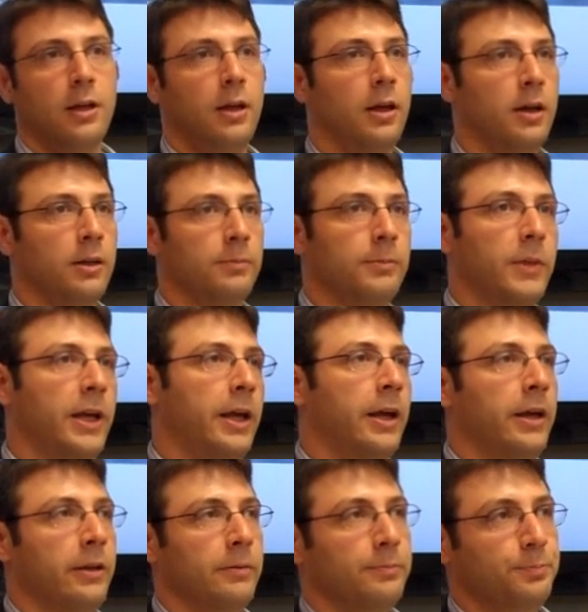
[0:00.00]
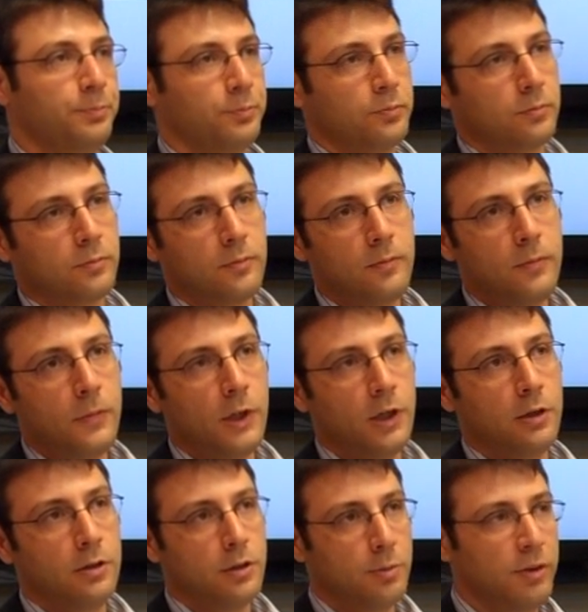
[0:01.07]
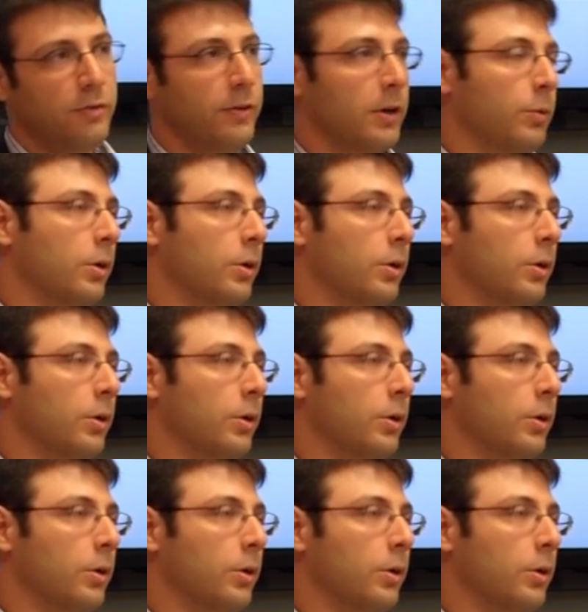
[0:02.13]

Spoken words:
And to be fair,